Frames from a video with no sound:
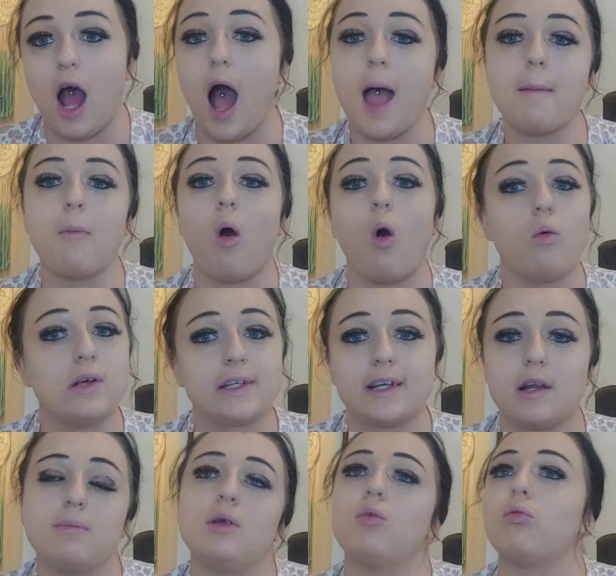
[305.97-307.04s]
I'm always
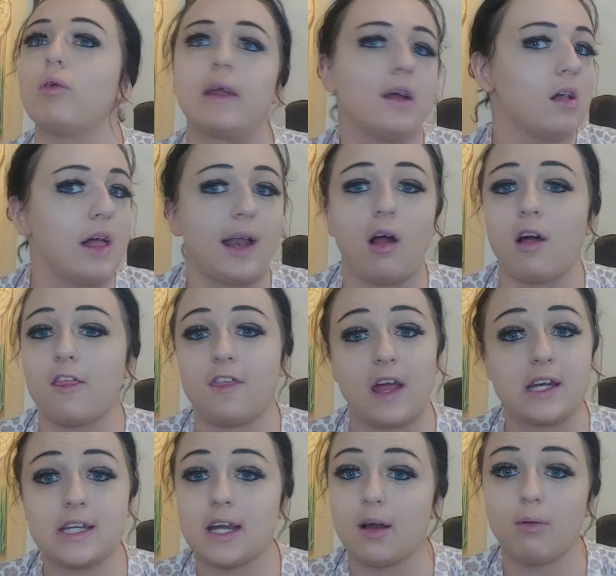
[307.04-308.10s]
going to be real and
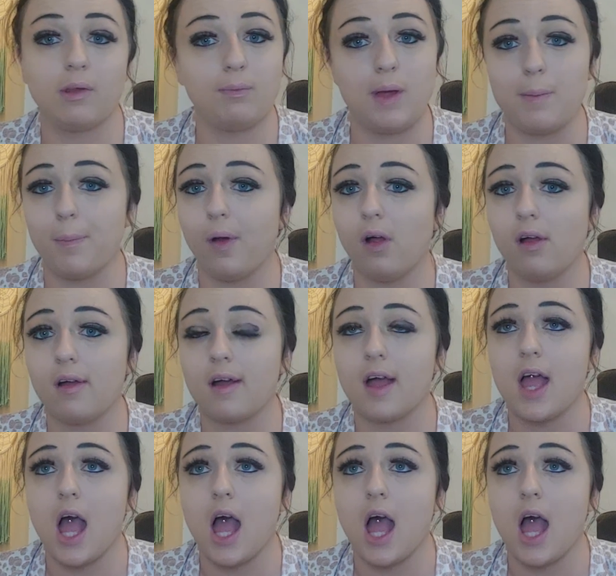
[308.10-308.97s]
authentic with people.